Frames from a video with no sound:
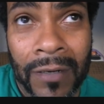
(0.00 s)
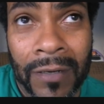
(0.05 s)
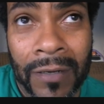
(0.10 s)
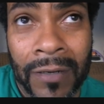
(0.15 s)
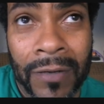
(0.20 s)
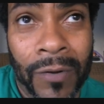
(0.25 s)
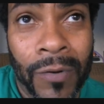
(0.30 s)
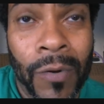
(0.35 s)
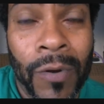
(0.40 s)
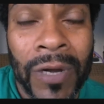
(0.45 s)

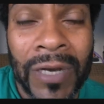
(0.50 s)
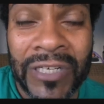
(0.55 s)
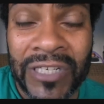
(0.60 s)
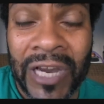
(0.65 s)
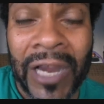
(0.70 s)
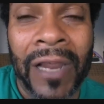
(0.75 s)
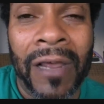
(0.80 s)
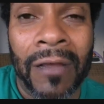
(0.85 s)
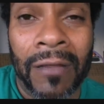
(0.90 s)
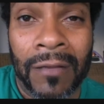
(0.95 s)
You're going to
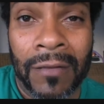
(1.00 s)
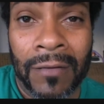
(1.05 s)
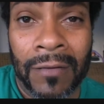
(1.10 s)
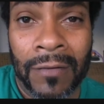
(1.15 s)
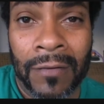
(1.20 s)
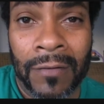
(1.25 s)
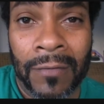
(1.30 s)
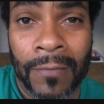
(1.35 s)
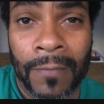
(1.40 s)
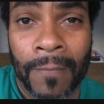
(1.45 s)
jail.
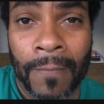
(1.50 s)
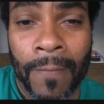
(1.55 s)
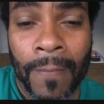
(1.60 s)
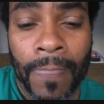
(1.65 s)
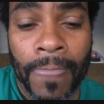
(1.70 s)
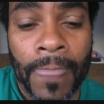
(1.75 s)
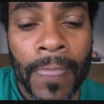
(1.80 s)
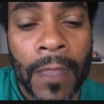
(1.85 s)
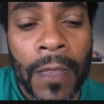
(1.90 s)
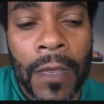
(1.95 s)

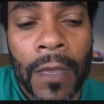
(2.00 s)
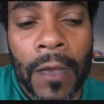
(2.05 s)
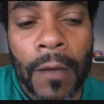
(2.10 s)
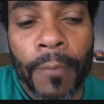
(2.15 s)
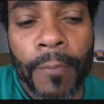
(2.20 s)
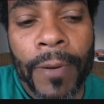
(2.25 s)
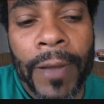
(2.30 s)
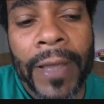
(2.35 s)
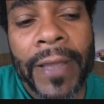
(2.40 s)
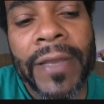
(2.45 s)

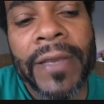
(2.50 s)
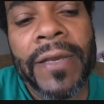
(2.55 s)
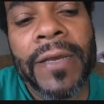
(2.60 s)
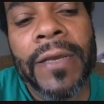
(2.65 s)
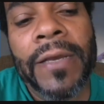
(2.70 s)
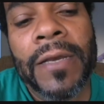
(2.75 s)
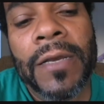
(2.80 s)
But